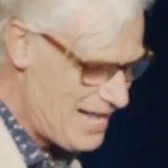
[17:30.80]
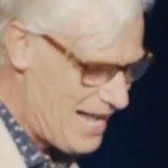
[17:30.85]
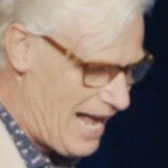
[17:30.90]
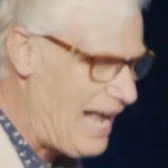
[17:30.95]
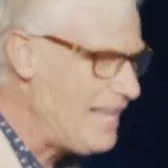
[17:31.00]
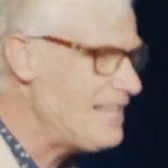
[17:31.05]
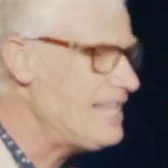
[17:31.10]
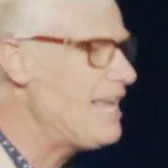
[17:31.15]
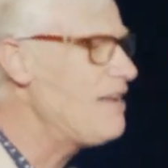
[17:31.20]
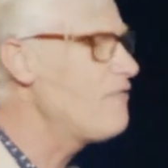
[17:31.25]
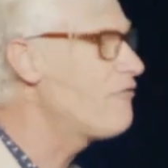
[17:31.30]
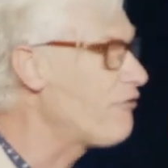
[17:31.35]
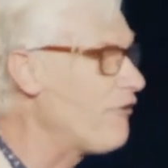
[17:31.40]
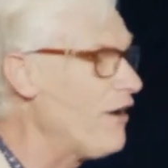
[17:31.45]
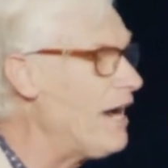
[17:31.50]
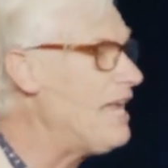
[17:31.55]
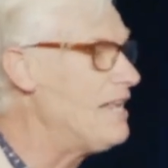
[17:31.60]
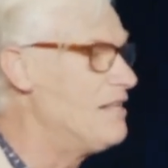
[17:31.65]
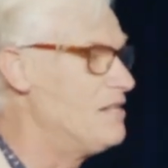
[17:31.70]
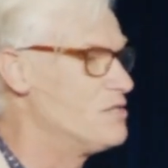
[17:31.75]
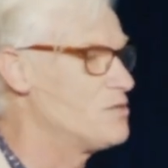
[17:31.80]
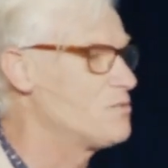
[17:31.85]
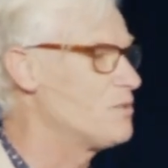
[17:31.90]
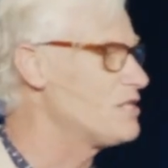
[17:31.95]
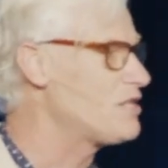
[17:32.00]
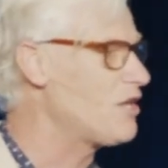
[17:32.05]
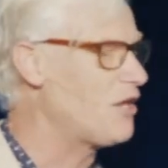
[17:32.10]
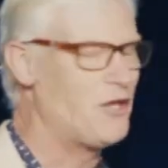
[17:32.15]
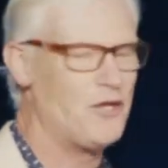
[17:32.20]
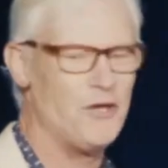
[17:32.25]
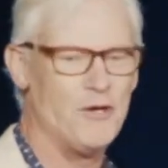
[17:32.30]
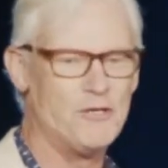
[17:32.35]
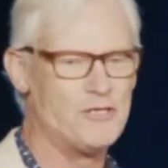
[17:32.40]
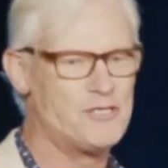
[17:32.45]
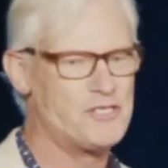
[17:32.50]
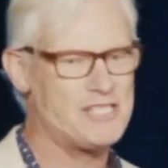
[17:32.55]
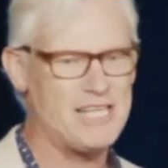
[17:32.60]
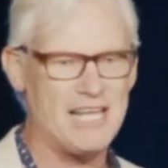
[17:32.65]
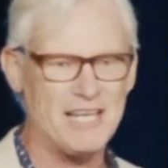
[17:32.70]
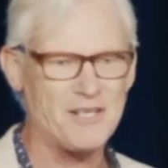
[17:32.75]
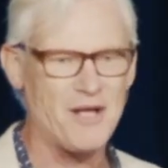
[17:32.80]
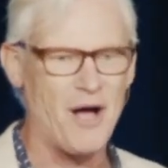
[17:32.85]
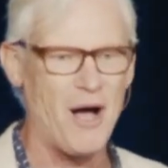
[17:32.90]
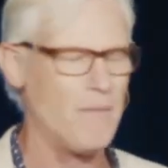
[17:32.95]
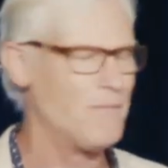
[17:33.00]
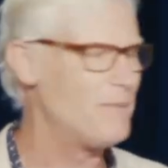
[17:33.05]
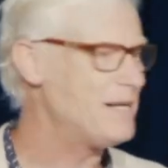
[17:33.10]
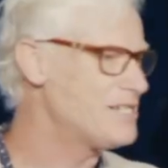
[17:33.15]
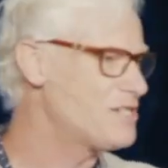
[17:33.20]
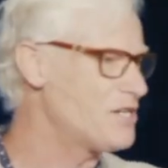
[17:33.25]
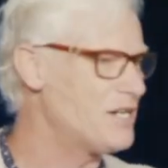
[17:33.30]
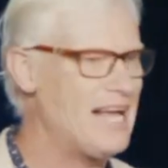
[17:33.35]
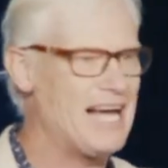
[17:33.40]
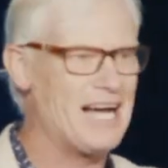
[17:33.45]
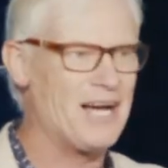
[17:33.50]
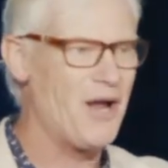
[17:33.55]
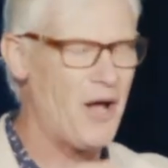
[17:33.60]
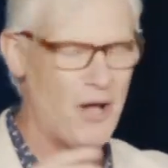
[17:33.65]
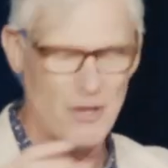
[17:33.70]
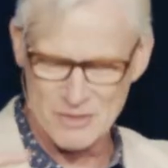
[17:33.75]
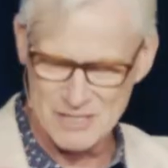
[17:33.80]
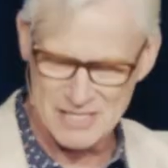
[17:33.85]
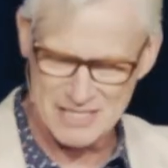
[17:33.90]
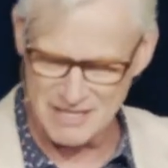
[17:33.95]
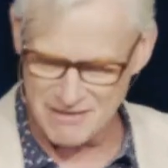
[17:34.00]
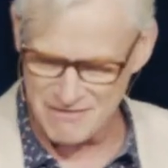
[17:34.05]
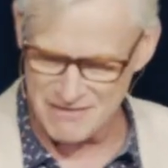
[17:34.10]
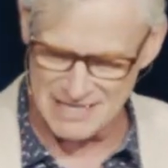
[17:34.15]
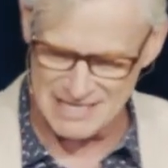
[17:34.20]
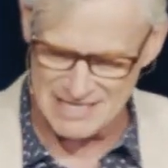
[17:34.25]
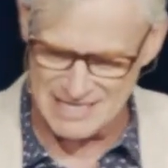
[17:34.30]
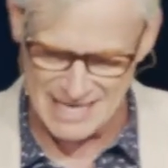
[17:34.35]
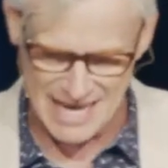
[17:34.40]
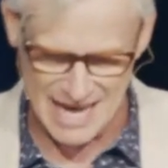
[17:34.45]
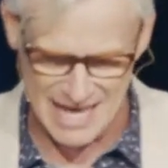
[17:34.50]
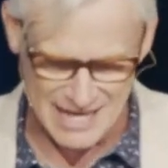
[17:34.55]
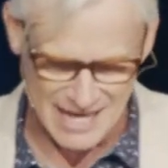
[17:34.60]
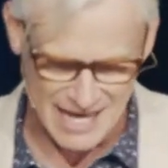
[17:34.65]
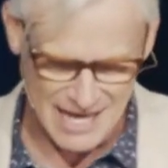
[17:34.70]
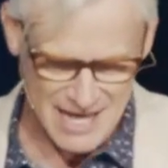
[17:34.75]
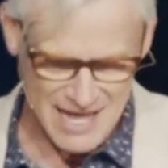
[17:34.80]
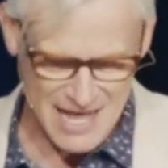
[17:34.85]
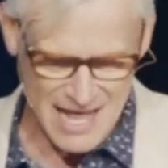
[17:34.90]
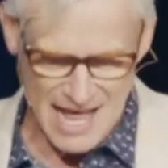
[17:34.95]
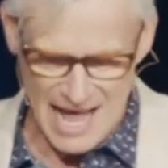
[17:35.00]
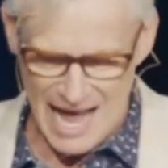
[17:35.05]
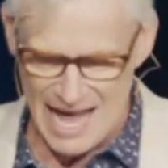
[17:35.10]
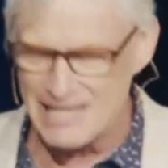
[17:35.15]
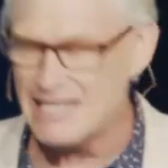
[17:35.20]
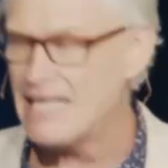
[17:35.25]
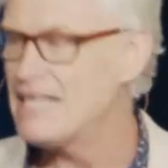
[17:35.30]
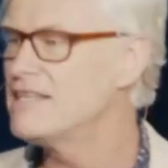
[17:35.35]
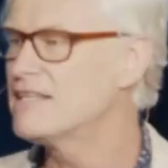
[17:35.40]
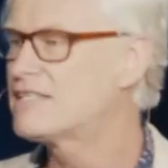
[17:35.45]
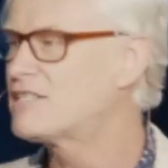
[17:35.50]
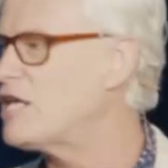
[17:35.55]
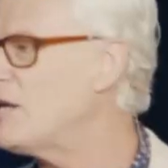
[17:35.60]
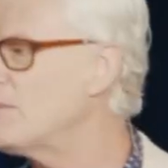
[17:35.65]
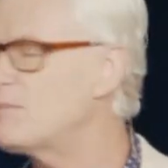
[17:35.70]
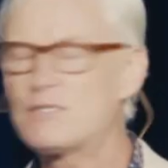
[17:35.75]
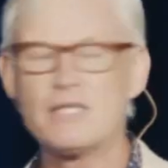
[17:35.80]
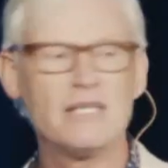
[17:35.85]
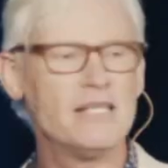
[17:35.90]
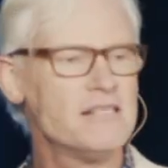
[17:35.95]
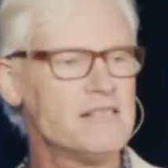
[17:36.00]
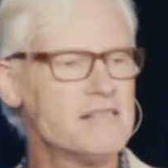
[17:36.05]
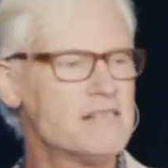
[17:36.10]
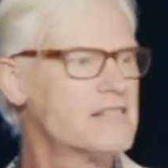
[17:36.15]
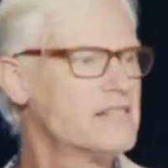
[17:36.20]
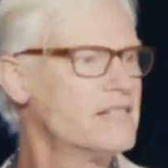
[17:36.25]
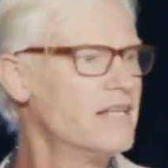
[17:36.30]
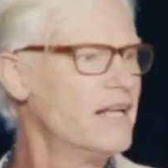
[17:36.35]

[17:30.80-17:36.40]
And then Friends was a huge sitcom. Bunch of young adults living together. And then the Simpsons.